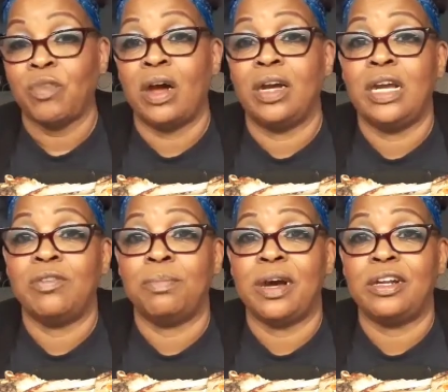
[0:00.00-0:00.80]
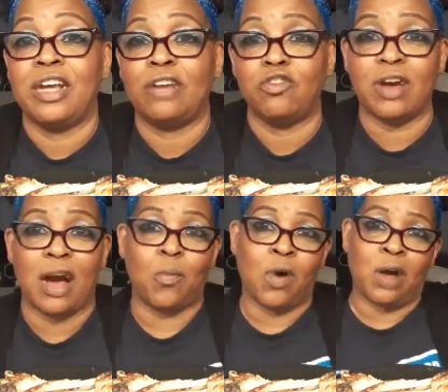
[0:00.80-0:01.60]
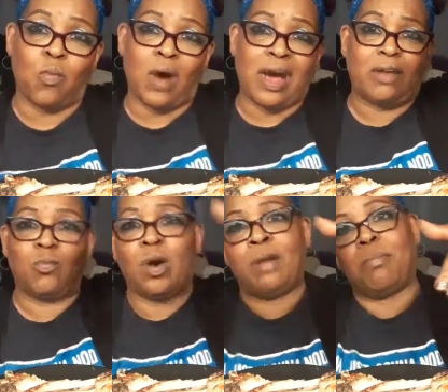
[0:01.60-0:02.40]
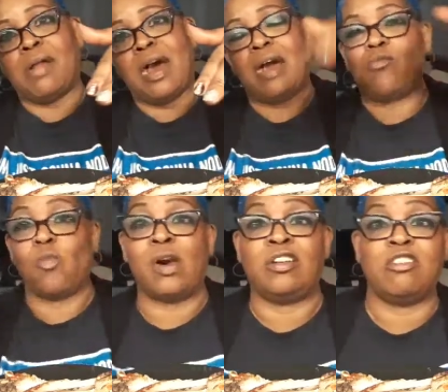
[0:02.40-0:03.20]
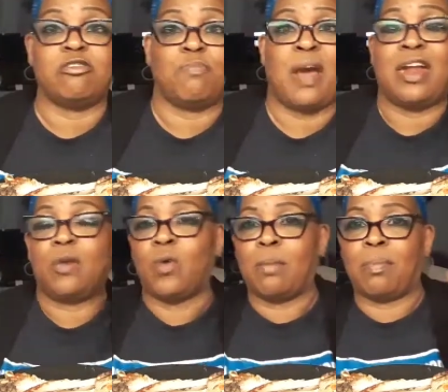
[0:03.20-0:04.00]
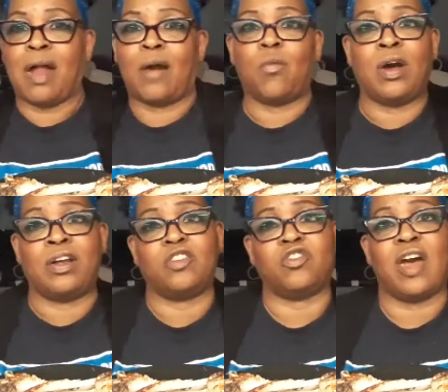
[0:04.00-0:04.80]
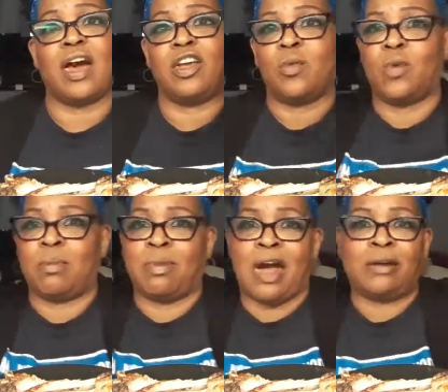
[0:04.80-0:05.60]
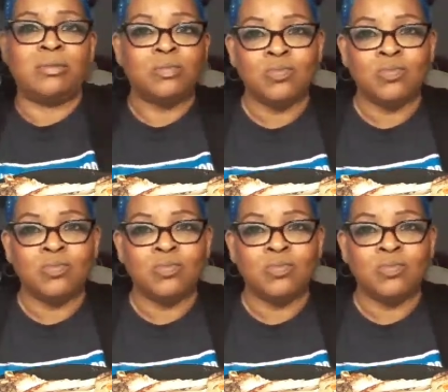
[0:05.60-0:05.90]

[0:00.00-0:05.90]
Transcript: Or even better yet, you got one white, one black, one Hispanic, one black, one Italian, one black.